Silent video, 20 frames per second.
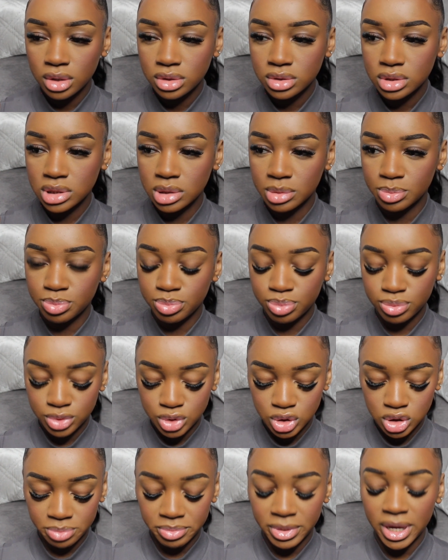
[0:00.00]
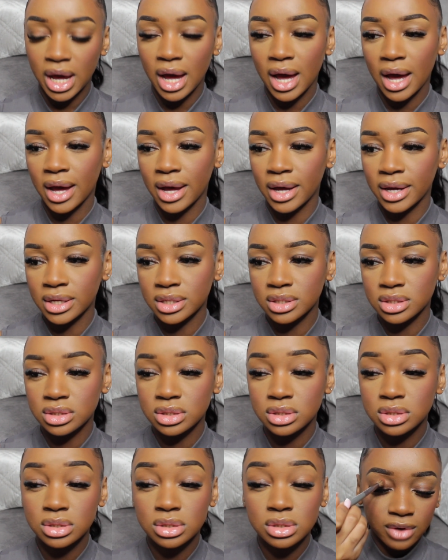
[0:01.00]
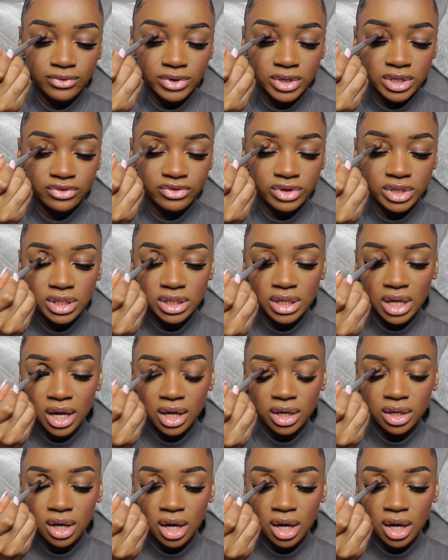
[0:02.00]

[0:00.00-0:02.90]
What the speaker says: to do my eyes. I really like